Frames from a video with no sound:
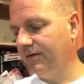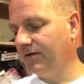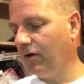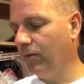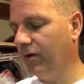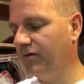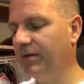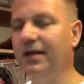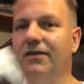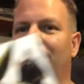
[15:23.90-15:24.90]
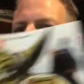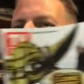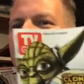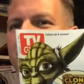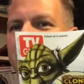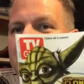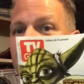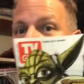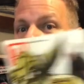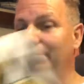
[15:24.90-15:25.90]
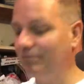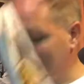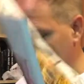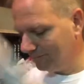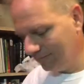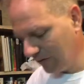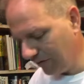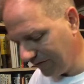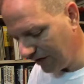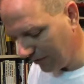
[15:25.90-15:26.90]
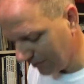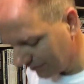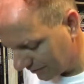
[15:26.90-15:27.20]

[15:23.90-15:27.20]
Star Wars with an exclusive CD-ROM, go figure.